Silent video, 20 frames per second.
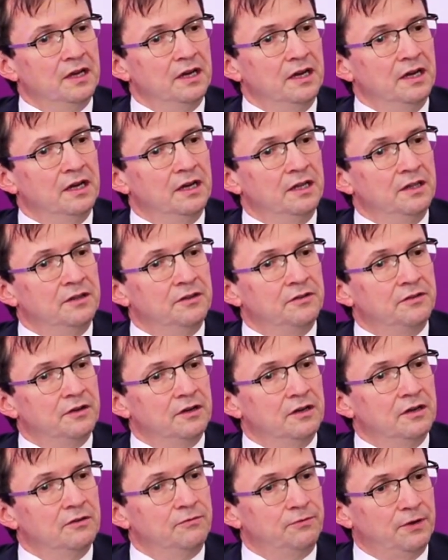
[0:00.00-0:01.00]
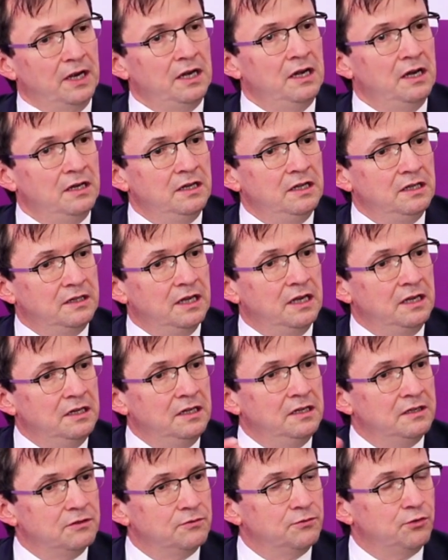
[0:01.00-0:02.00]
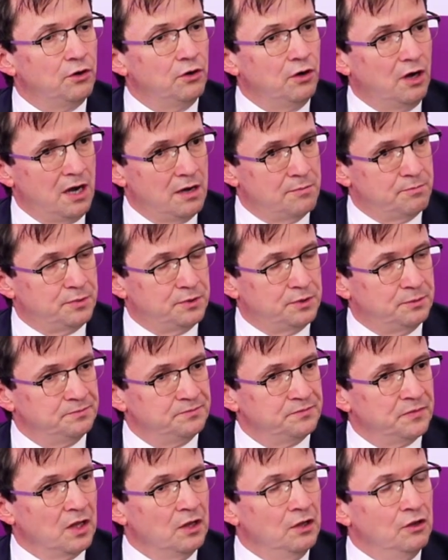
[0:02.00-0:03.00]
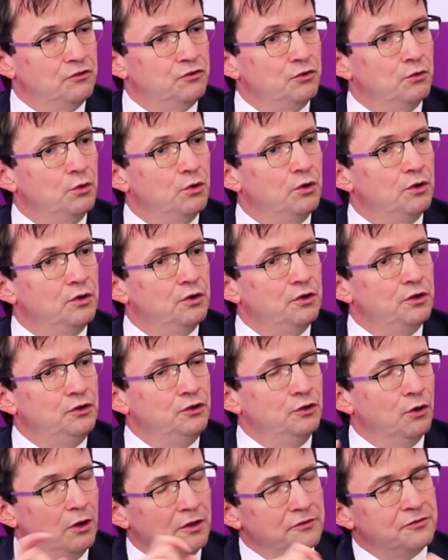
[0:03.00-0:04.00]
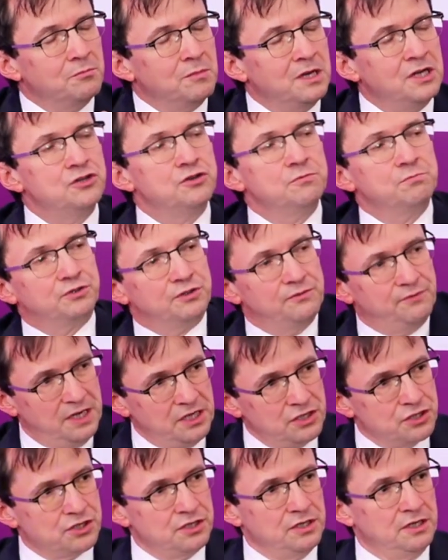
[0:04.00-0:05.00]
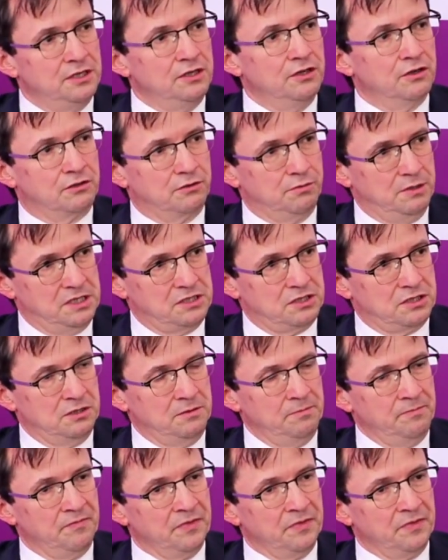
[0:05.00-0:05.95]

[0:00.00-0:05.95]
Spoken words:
And finally, they need a follow-up. So you also mentioned prevention in your question.